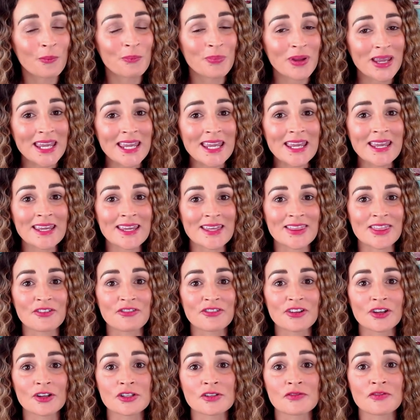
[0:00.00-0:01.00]
Being in the
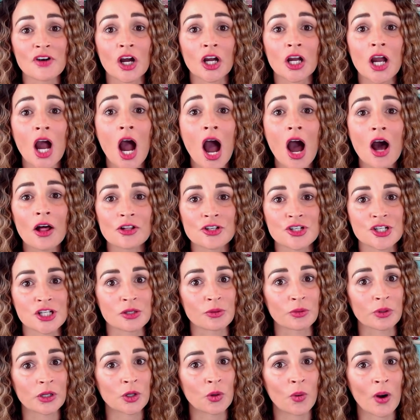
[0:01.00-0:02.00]
field of oncology
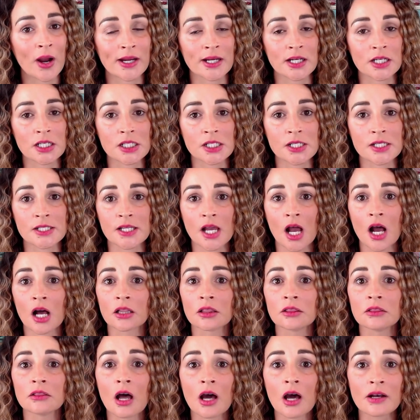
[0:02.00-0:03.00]
requires a
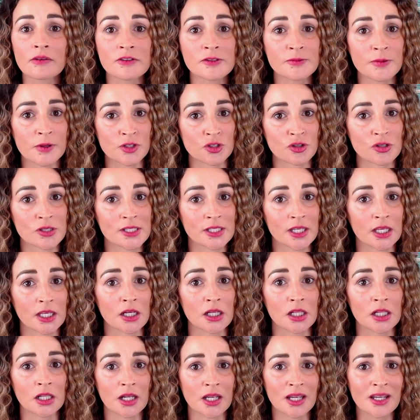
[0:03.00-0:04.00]
lot of special
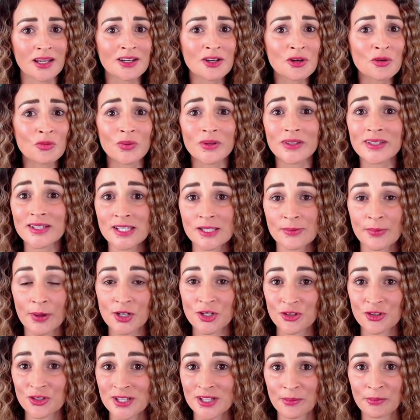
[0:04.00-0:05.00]
skill and a really
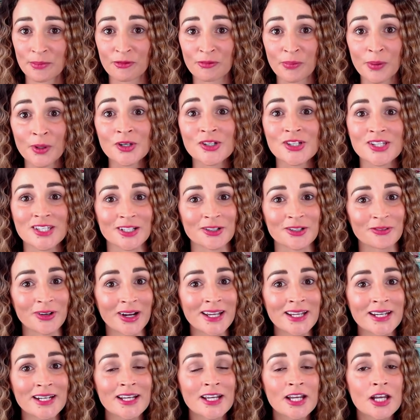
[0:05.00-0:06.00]
special type of person,
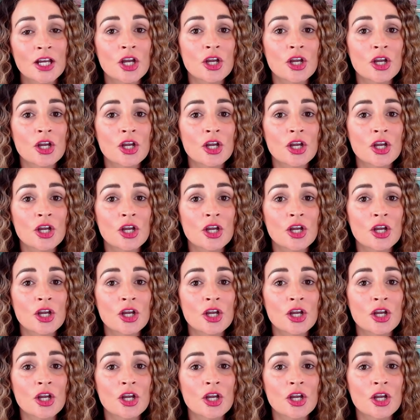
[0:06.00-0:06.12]
right?